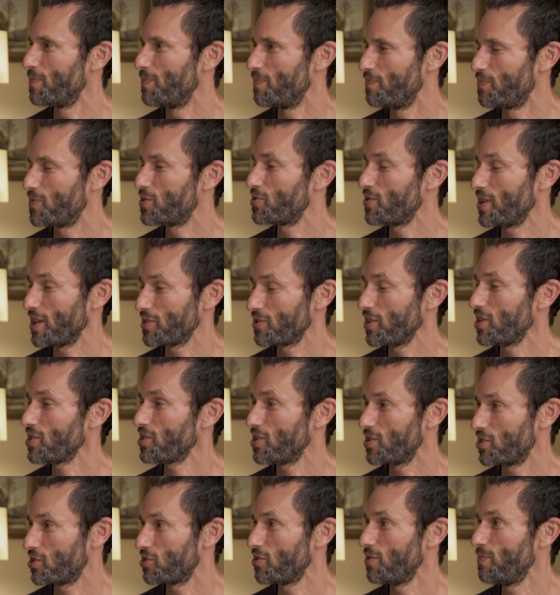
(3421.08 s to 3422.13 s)
The
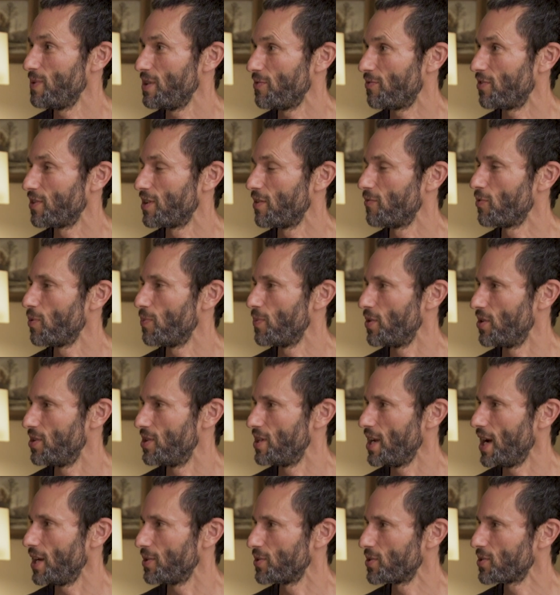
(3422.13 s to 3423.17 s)
translation should be forgive them their
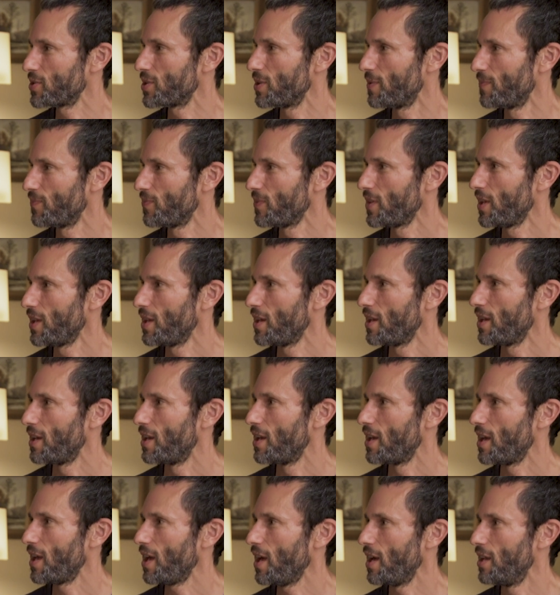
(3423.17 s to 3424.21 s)
debts.
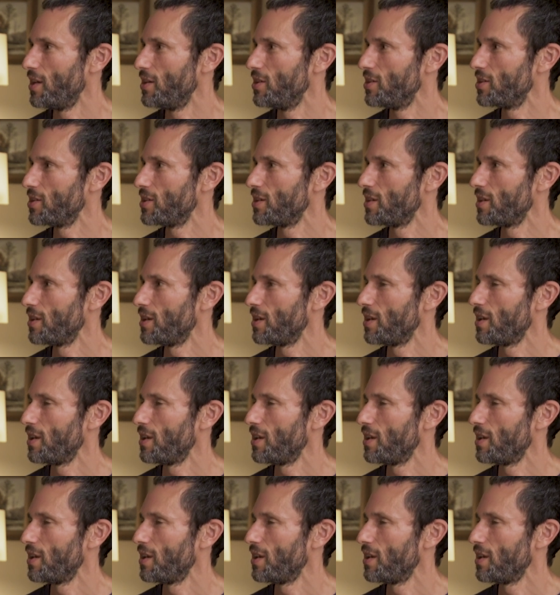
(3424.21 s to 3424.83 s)
And